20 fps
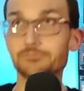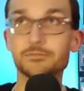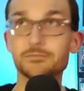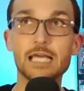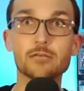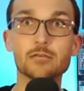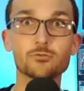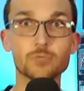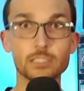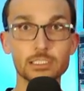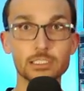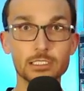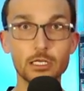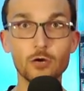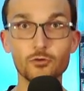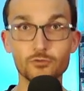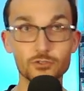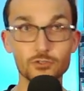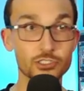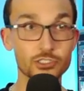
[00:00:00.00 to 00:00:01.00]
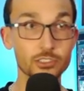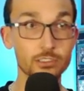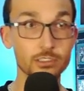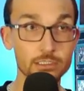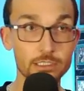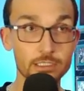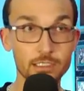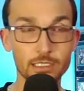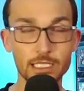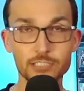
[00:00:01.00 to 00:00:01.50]
I don't really know for sure
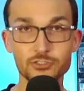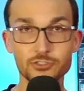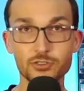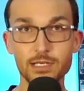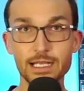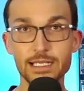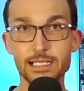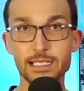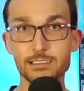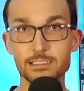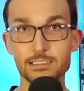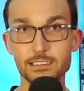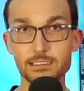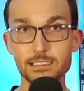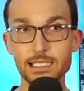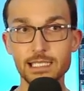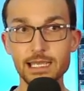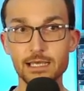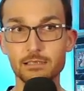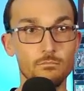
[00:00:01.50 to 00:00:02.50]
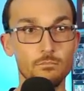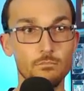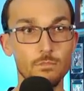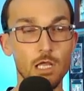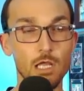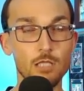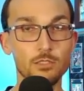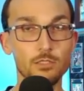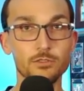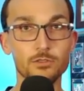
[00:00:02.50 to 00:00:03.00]
until I try it. And yeah,
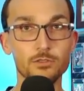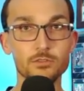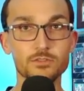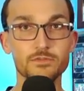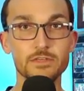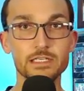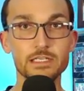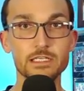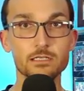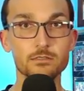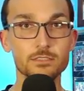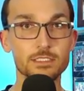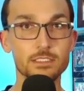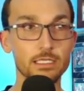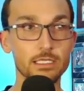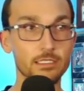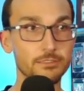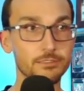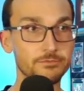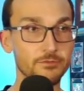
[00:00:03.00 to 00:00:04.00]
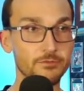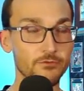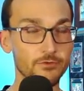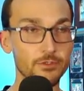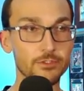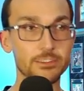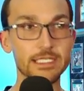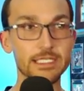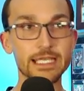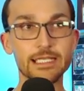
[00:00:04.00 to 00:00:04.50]
all of those videos still, if we're
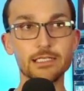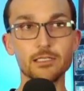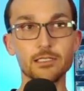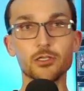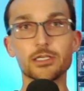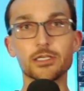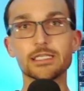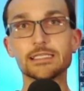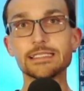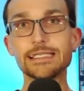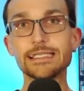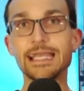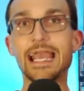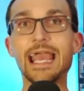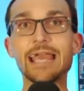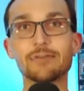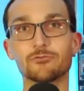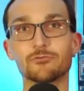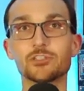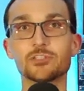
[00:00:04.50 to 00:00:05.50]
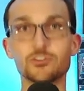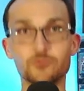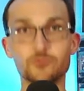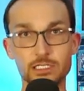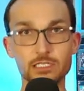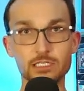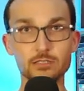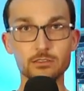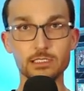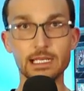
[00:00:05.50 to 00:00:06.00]
taking a look at the average
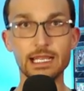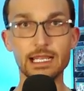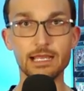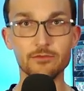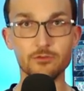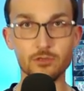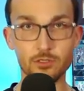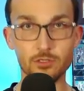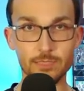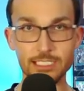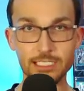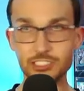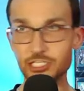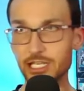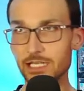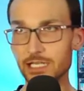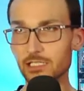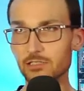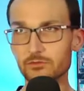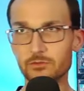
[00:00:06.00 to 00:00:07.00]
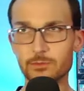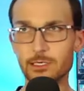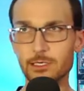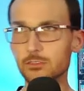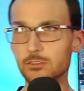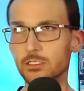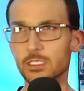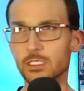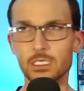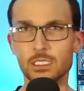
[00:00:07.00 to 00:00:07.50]
video that I have out on my channel of about
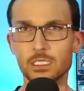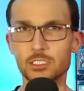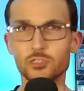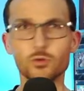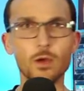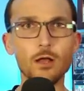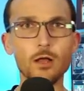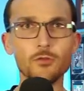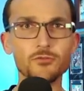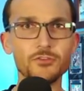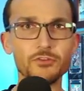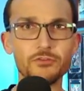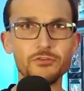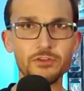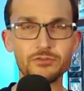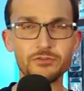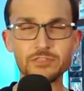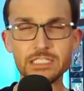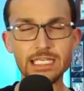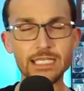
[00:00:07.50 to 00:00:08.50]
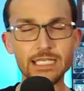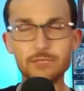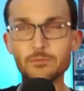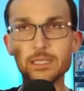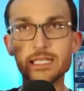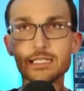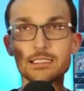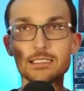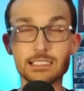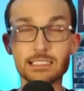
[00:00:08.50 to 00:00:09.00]
12-15
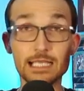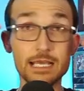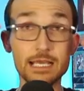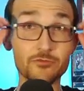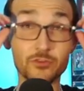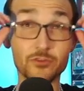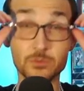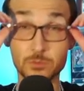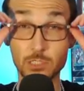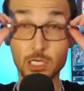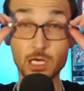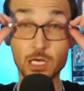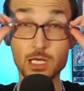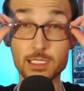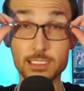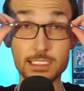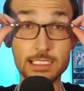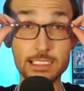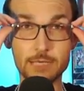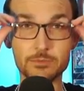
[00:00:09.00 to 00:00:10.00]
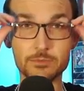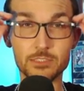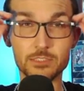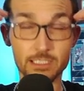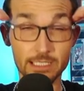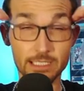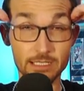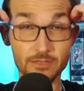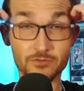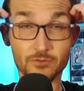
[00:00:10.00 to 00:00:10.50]
minutes, that from concept,
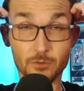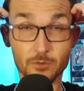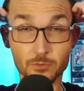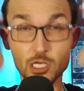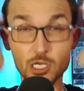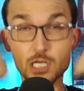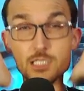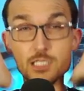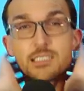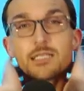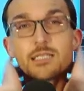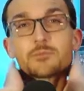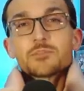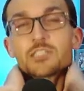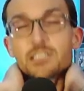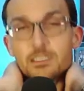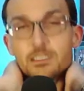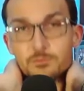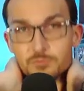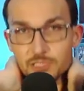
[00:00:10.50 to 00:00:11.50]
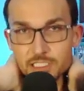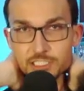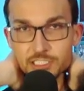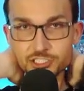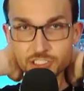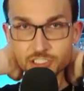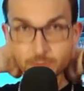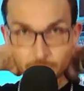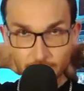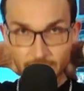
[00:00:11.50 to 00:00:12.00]
that's from concept to
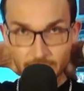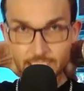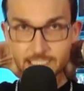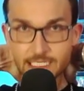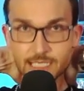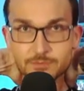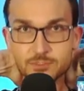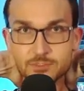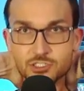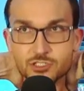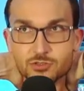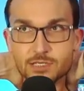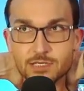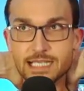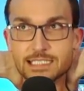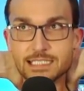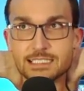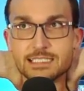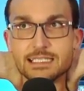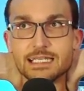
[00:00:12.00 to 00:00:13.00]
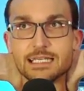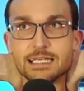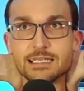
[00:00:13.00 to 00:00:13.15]
completion by the time that you guys see it.